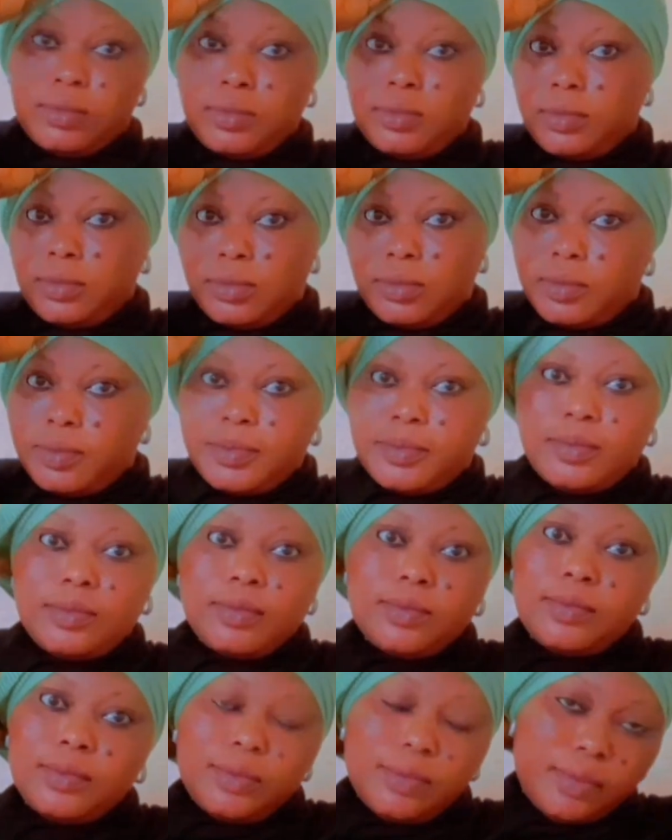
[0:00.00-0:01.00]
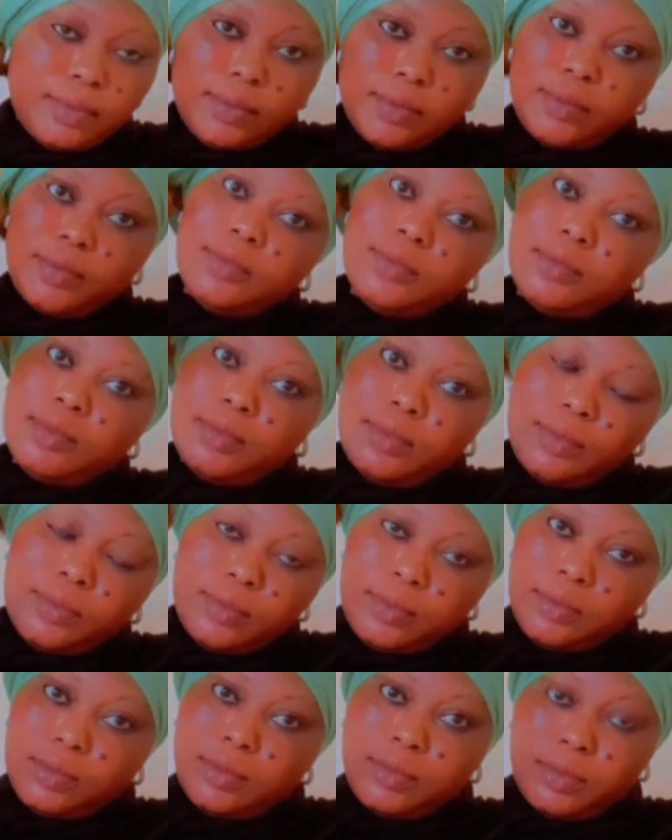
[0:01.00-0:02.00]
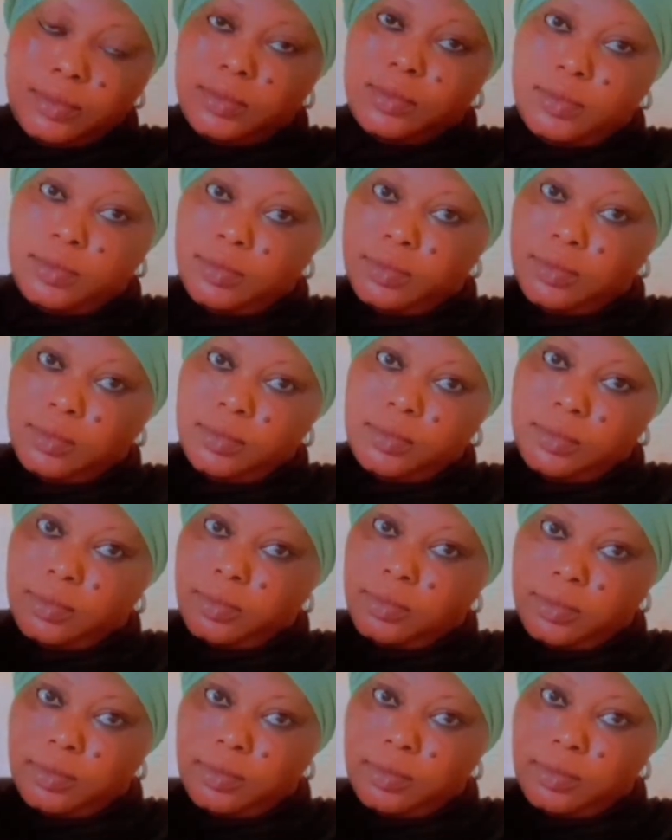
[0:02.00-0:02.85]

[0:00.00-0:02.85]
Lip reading: So that place now we have to do what,